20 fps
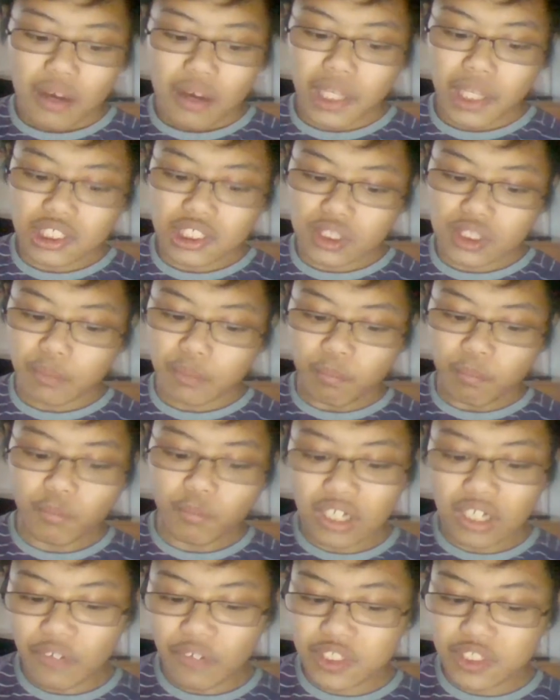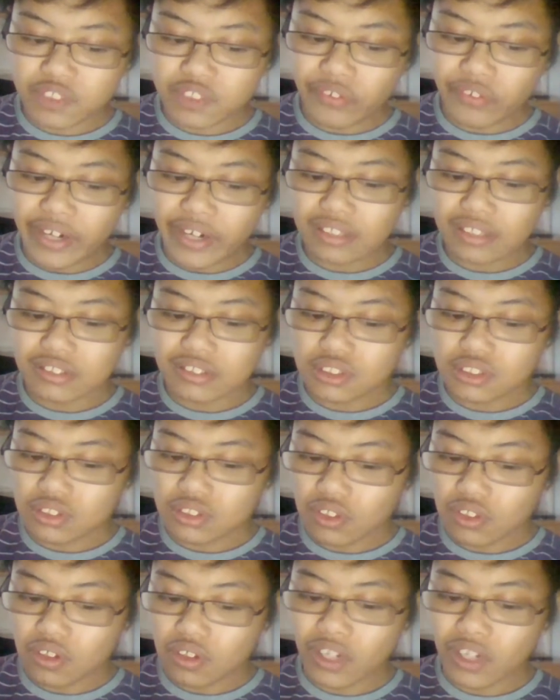Then one of his friends
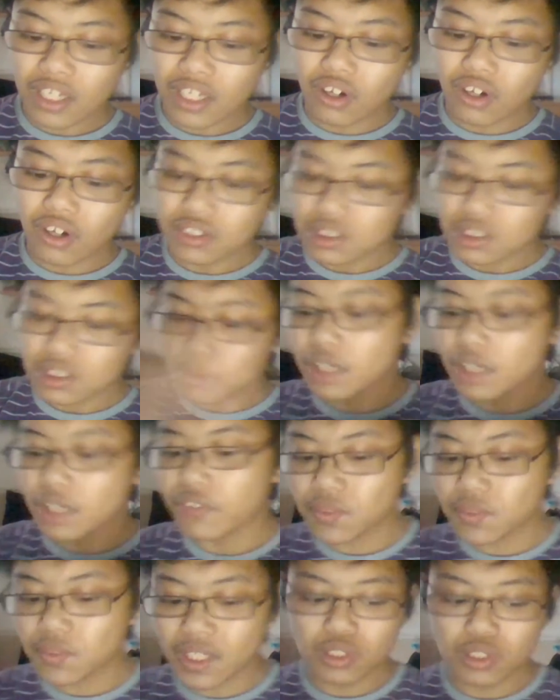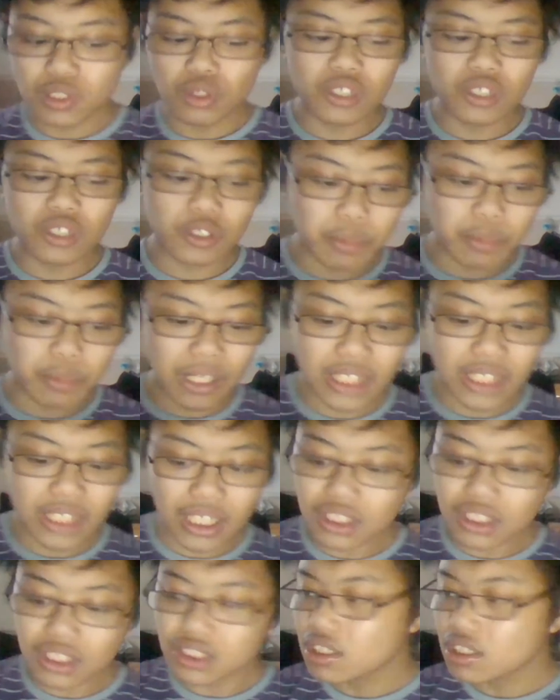lured him to playing
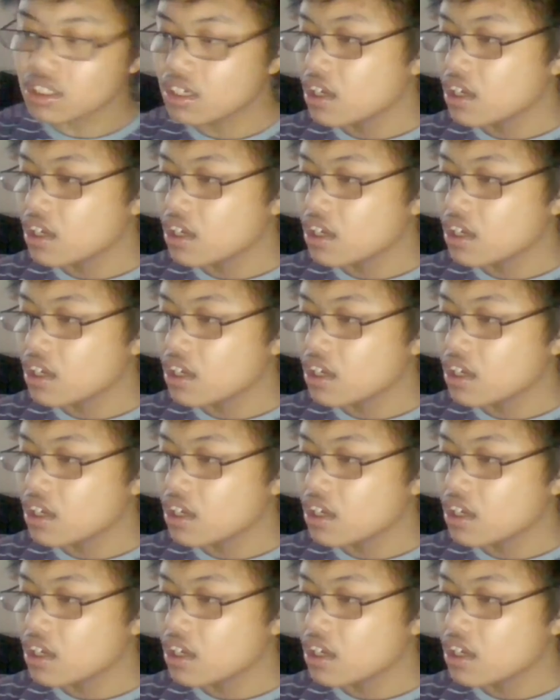tennis,